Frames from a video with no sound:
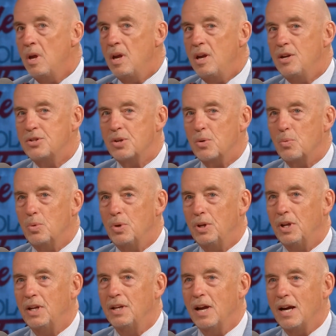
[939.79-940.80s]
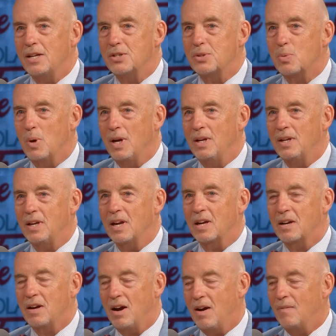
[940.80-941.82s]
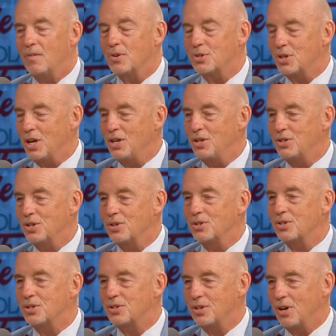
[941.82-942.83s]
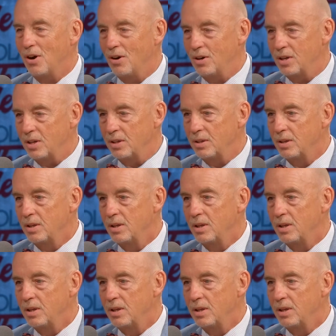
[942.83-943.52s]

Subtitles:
is a really nice way to get conversation started,